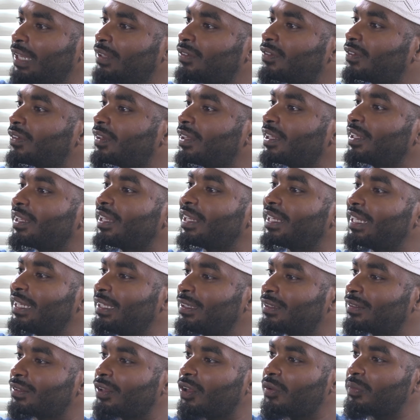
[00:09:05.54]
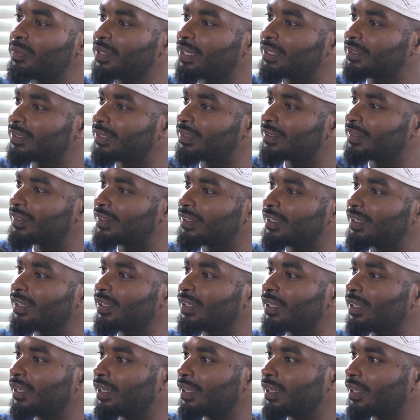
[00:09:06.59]
it's still an insult because it's
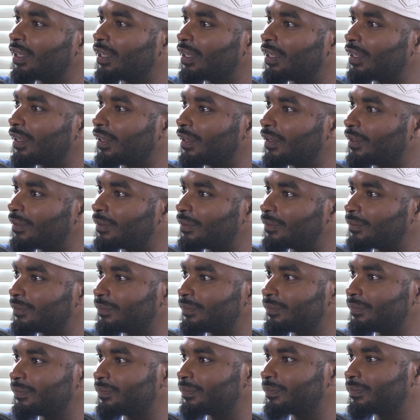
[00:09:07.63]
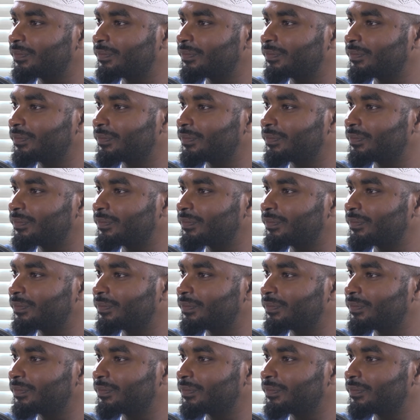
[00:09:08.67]
still... It, it's not matching what they're